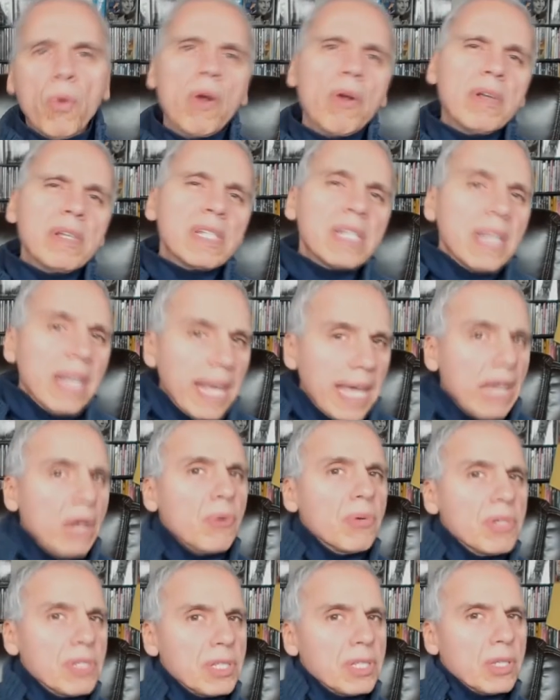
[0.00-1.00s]
whereas
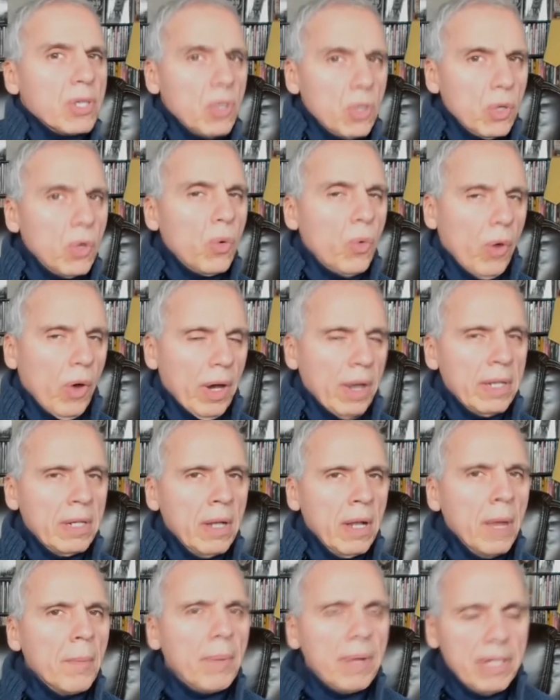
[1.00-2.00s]
Link was the cool
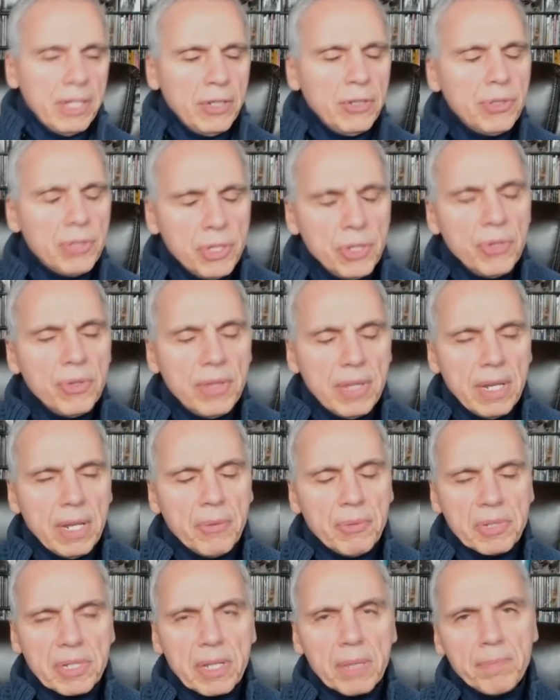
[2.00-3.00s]
one, but you knew
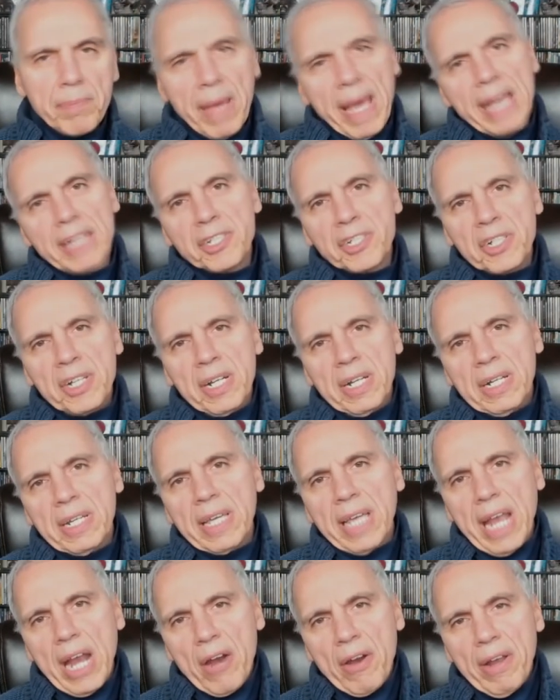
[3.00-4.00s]
that he was compassionate
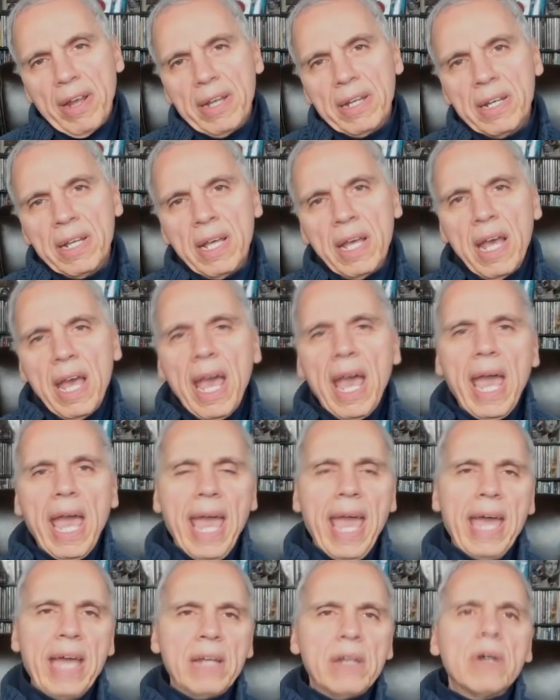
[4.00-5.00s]
and caring,
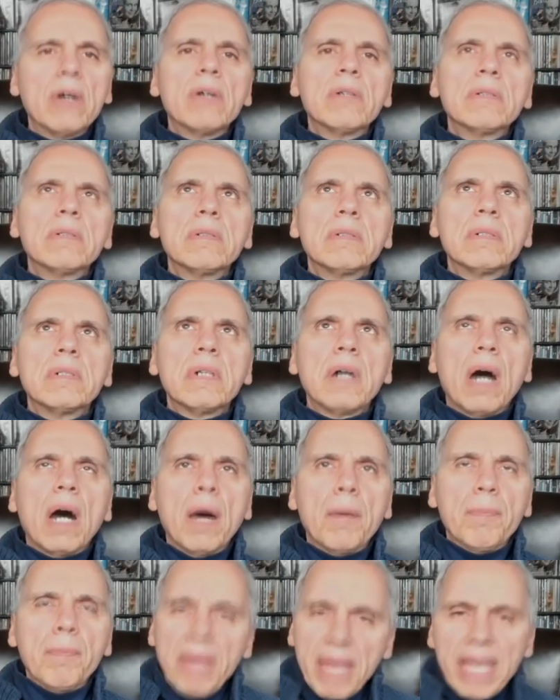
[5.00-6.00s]
and
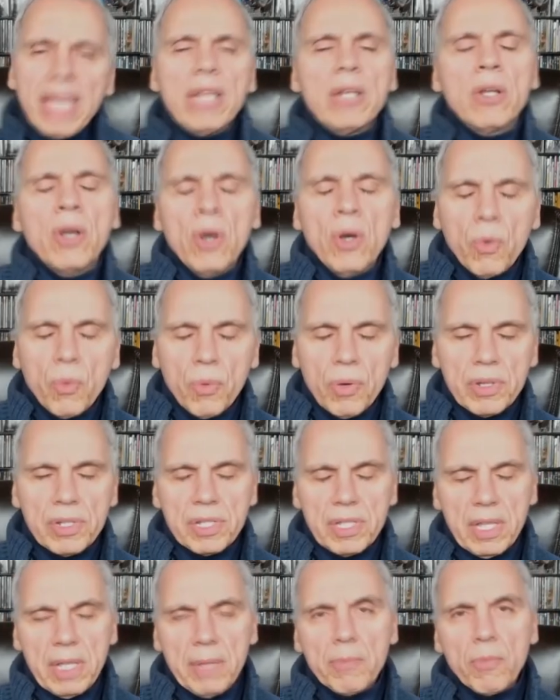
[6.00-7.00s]
uh, Pete
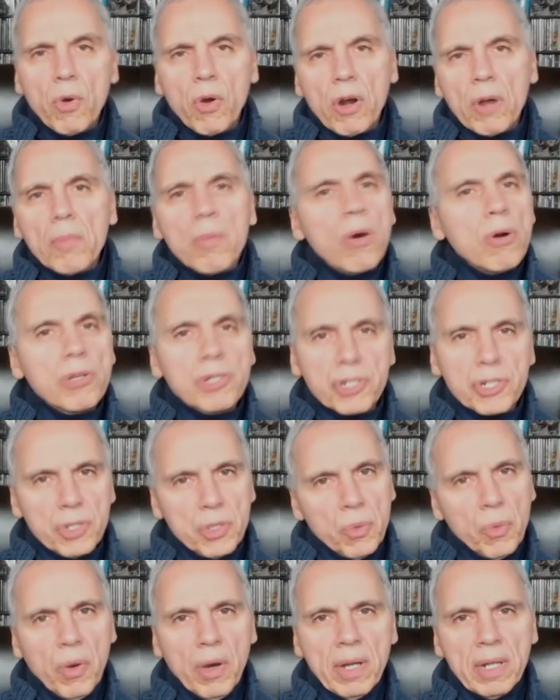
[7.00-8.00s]
was the more
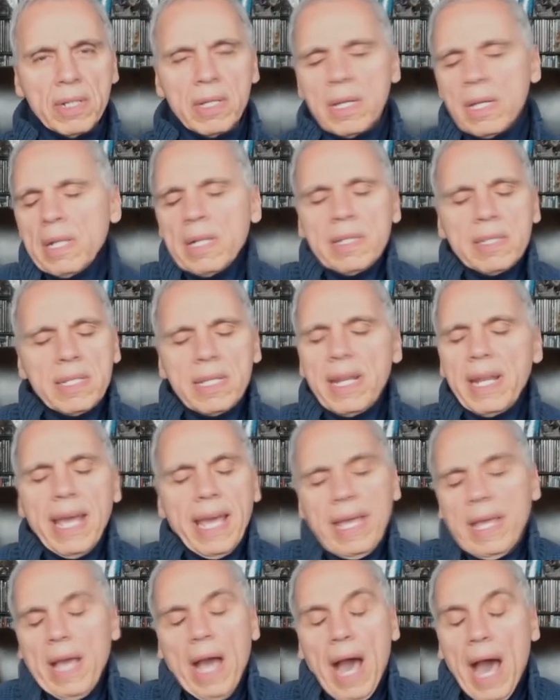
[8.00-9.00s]
emotional one.
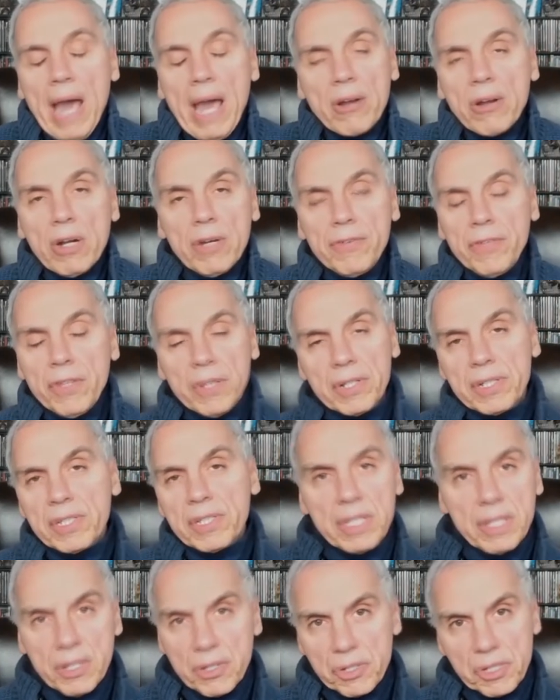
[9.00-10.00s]
Today, I don't know if you could
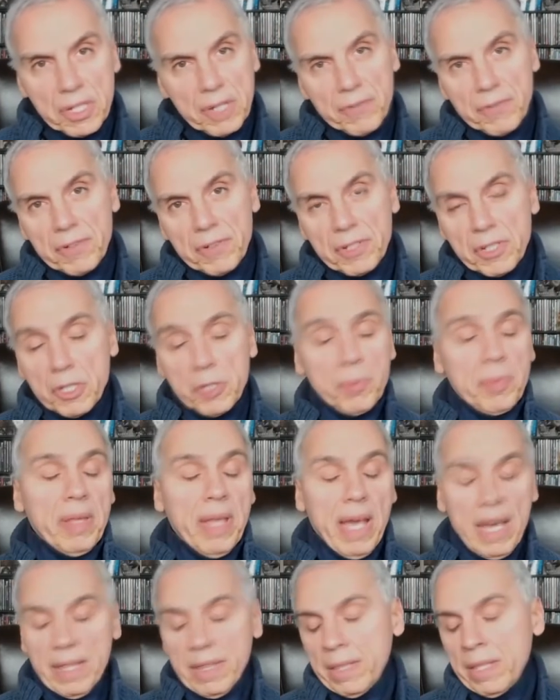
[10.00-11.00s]
see those differences
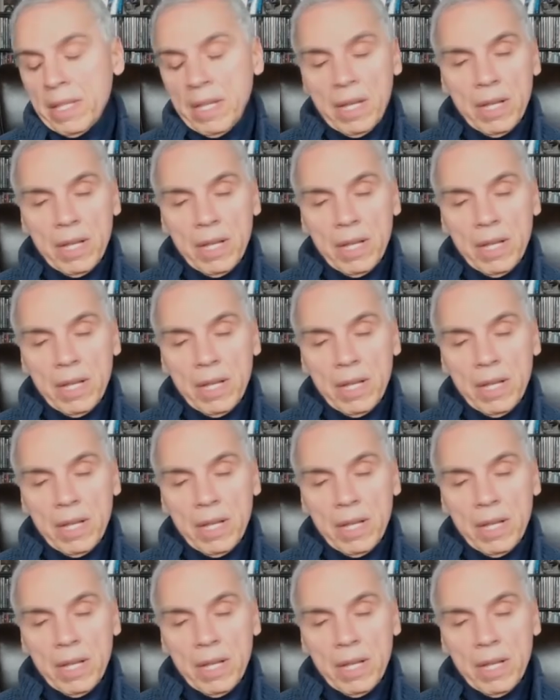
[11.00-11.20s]
beyond. You